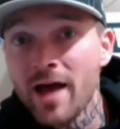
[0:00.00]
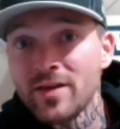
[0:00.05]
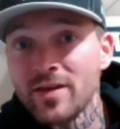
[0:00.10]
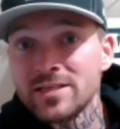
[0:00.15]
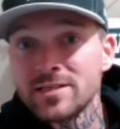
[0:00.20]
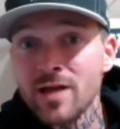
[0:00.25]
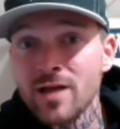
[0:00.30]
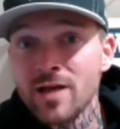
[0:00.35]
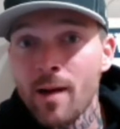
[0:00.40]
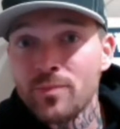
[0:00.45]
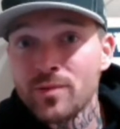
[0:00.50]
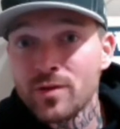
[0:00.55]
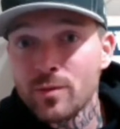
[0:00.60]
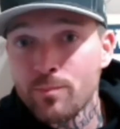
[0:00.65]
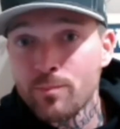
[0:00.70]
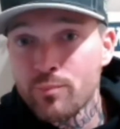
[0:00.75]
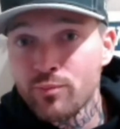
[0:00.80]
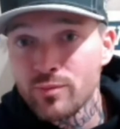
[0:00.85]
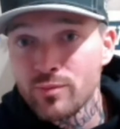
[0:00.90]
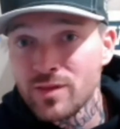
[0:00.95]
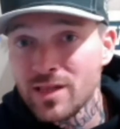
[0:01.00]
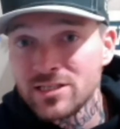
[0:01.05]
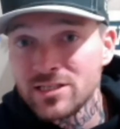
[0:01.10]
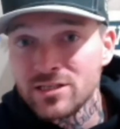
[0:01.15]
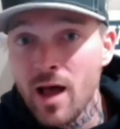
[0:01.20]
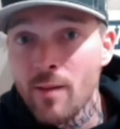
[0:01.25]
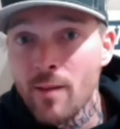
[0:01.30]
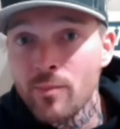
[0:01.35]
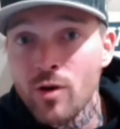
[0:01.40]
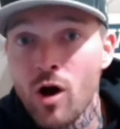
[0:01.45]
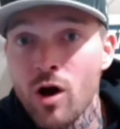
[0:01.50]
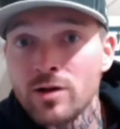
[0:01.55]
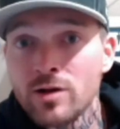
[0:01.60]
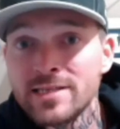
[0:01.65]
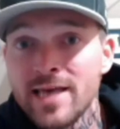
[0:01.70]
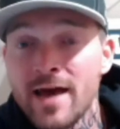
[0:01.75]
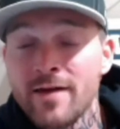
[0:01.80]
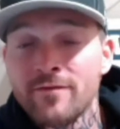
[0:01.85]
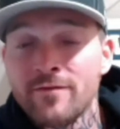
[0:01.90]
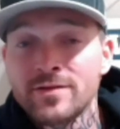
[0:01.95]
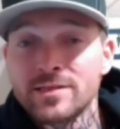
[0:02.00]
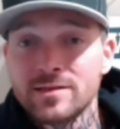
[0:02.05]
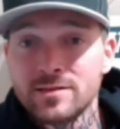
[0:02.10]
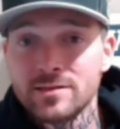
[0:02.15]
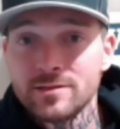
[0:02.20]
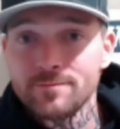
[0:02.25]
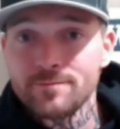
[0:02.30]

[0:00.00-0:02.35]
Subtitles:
They stopped contact visits.